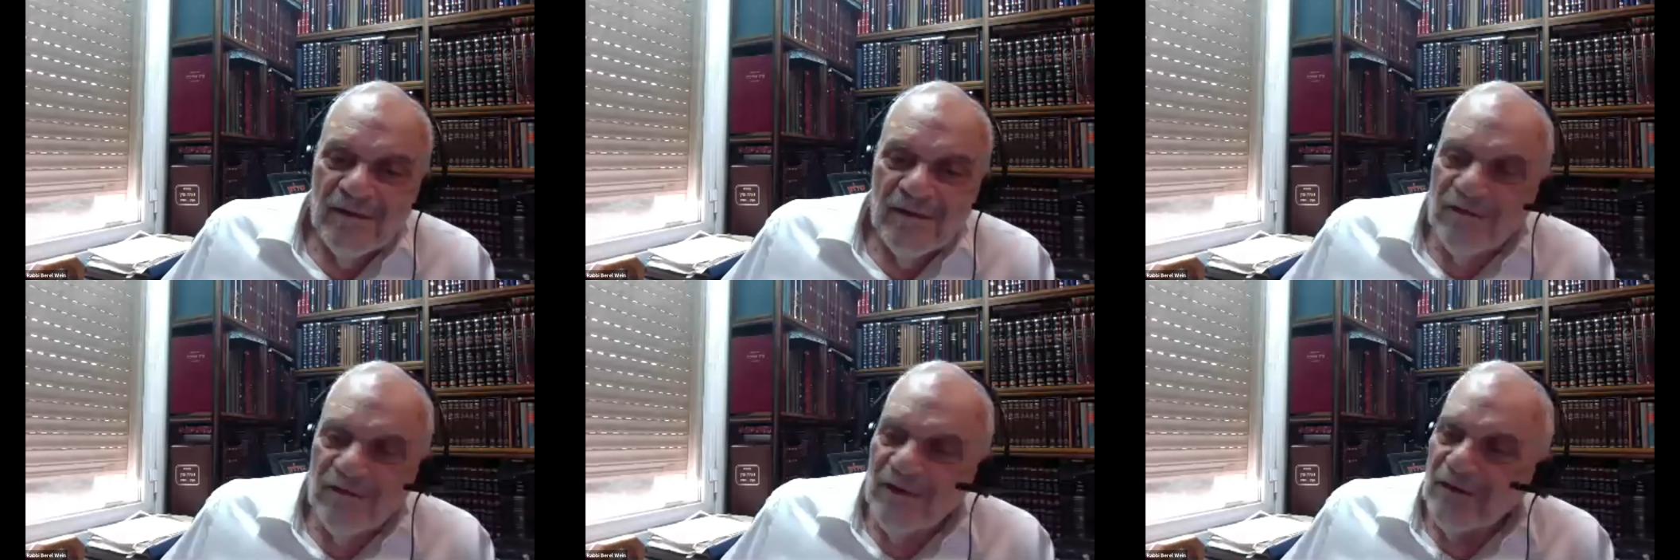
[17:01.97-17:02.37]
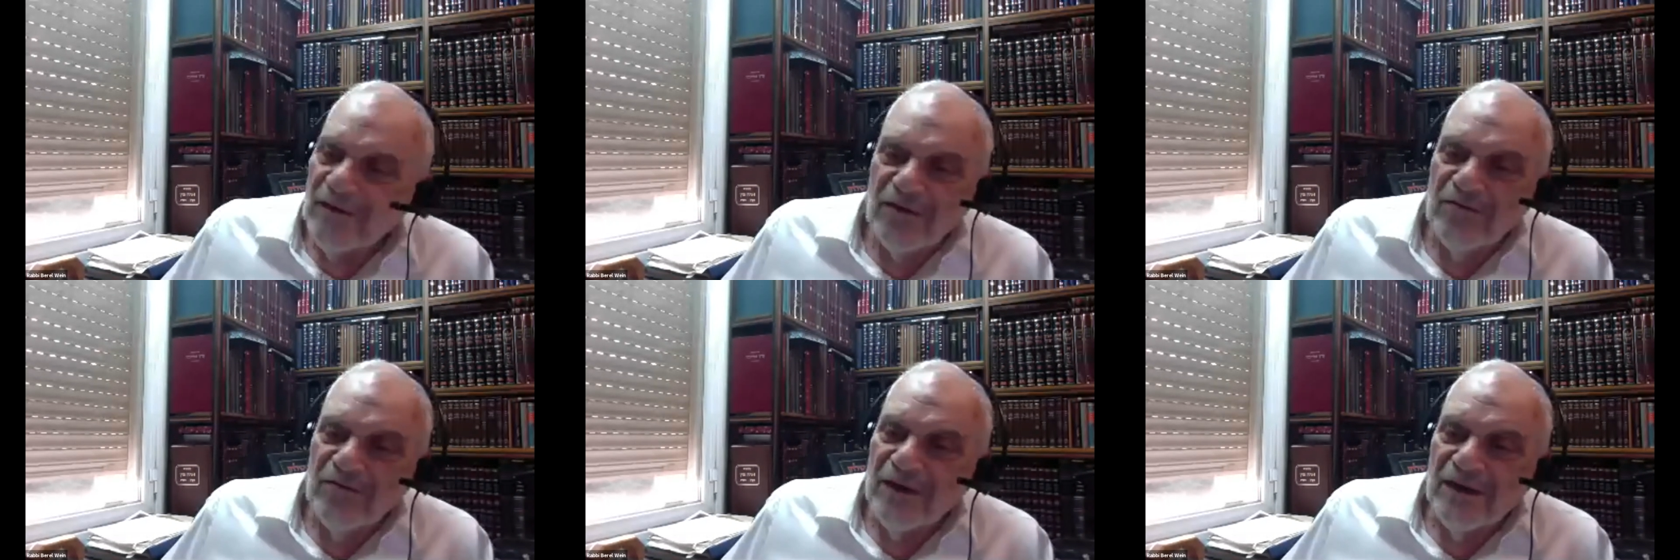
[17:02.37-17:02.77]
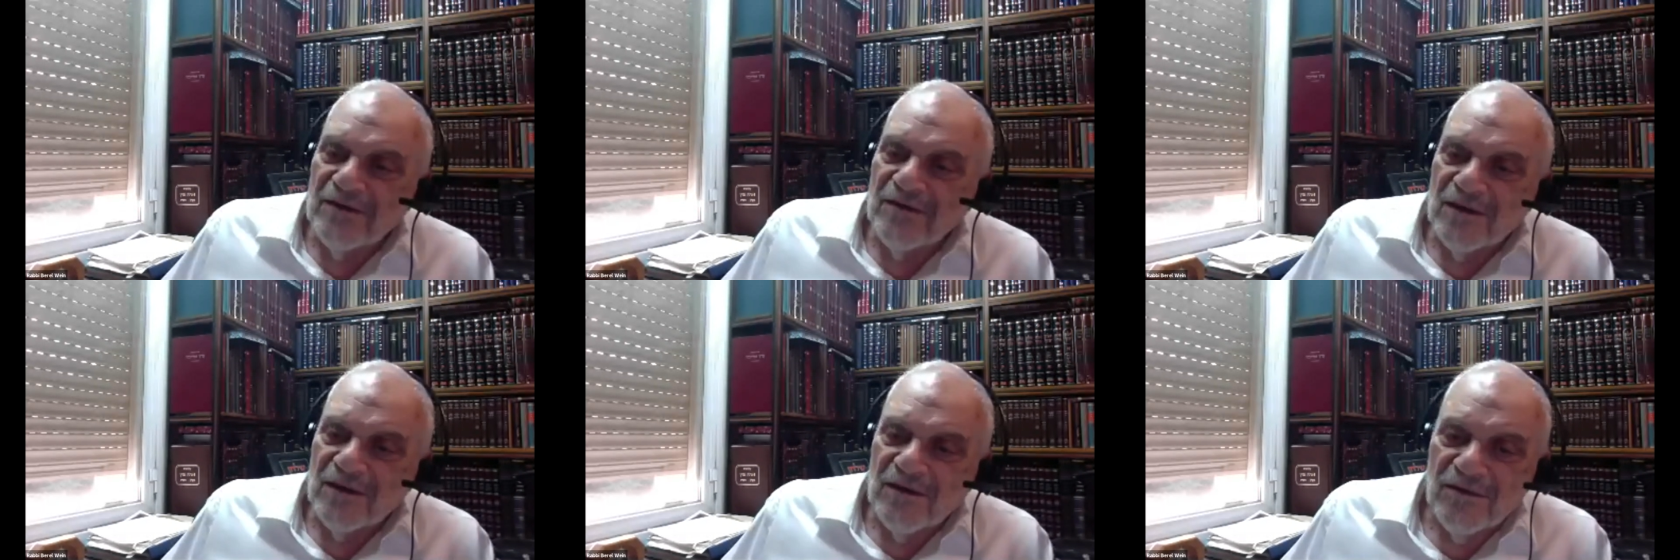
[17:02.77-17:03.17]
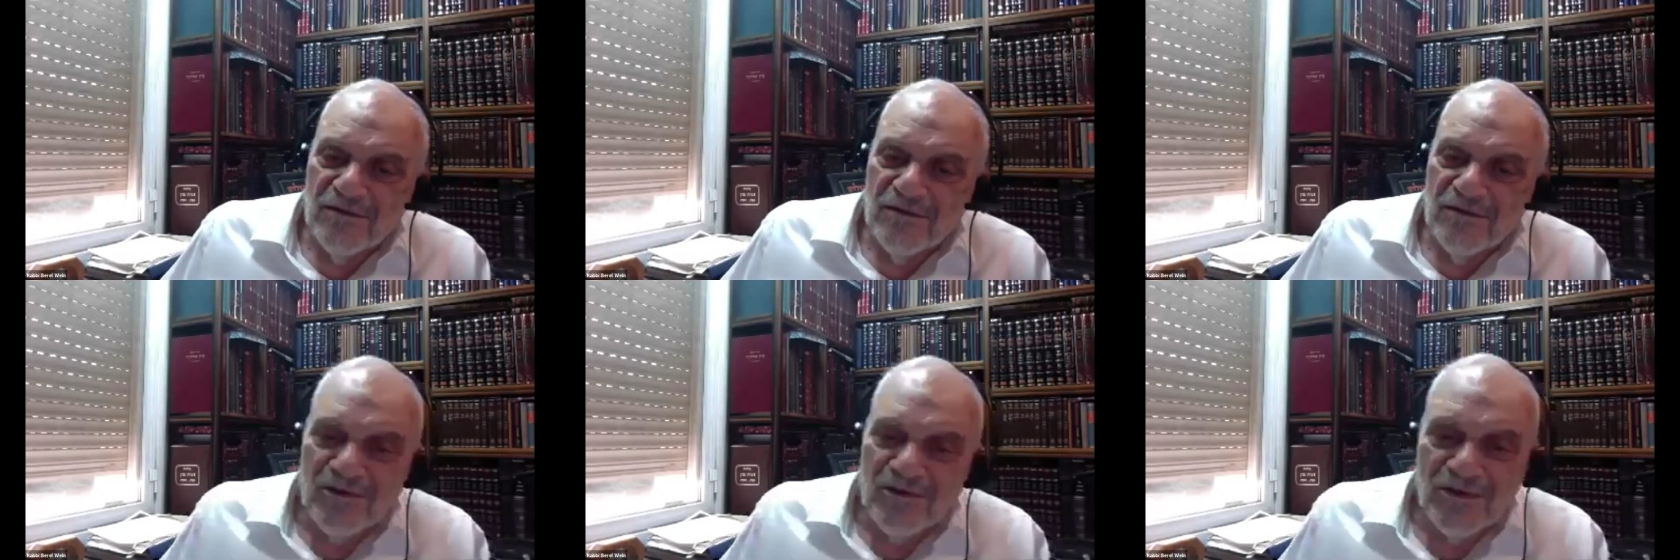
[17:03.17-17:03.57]
Very rare to go
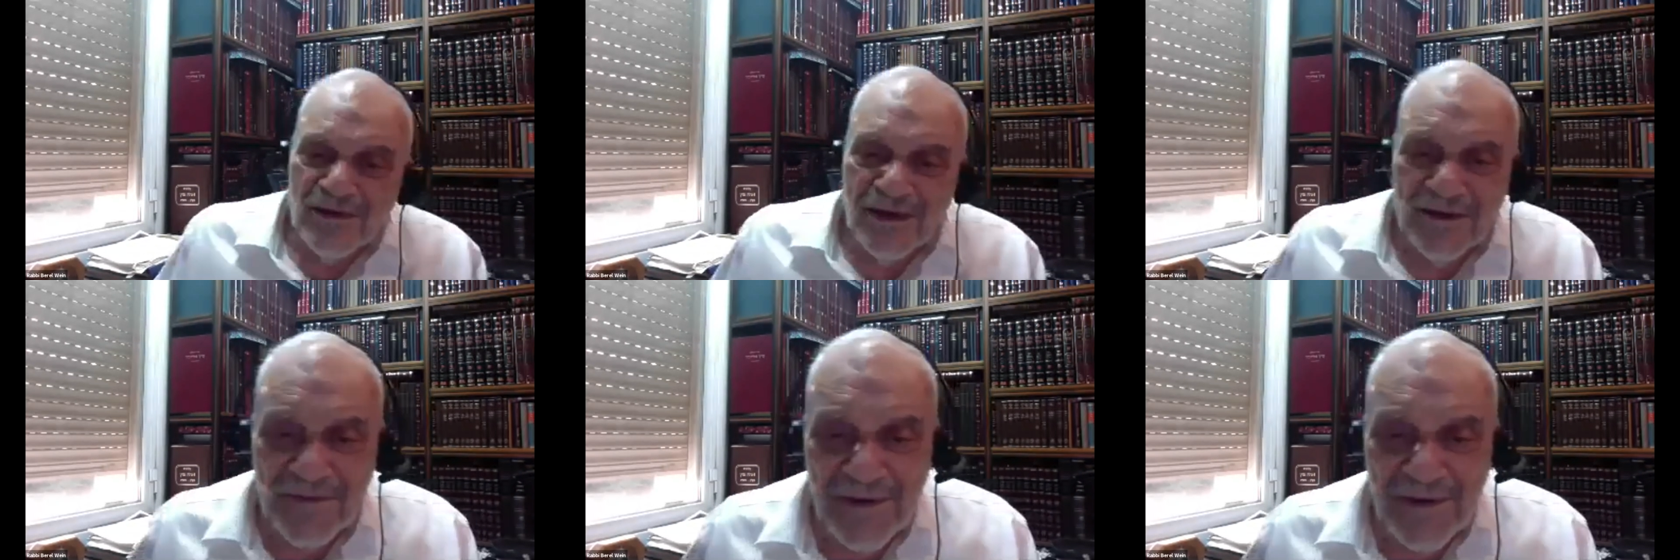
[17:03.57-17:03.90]
through life